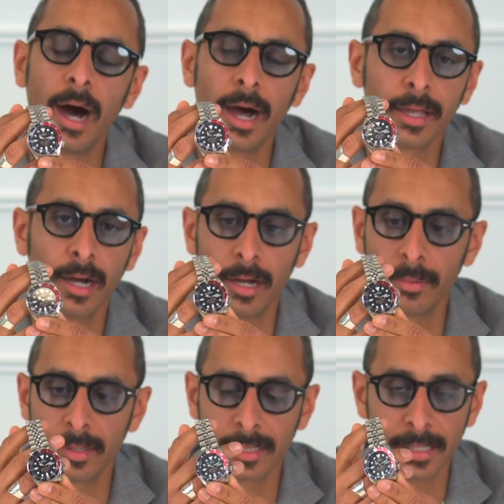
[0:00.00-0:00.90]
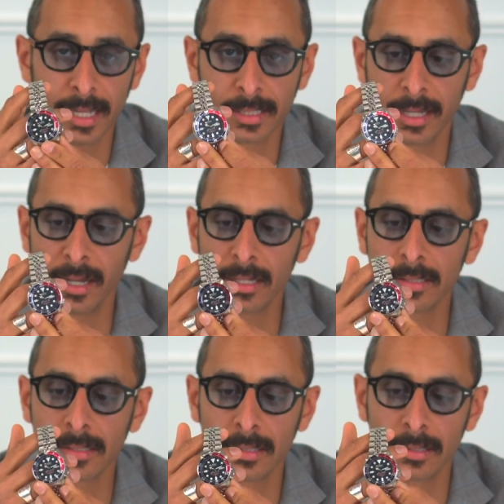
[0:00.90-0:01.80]
I got him this
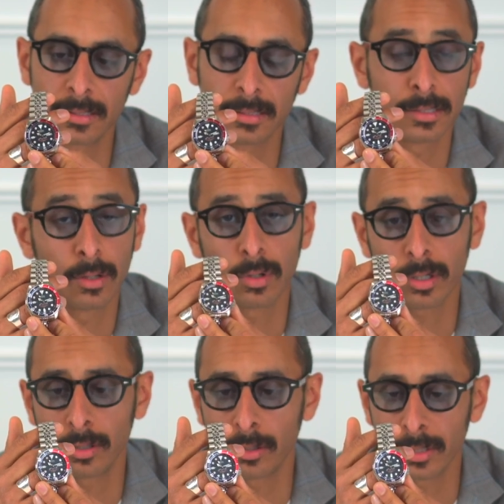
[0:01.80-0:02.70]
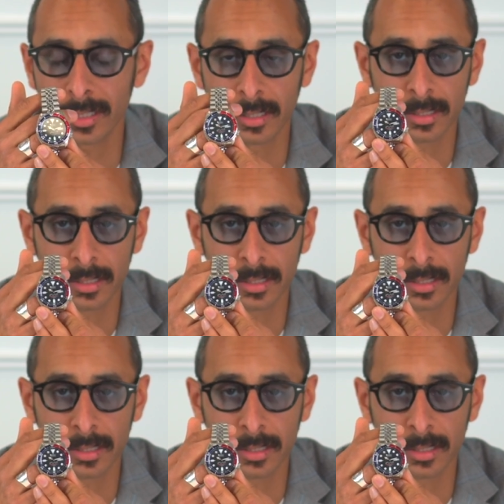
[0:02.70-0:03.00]
SKX. This is a workhorse.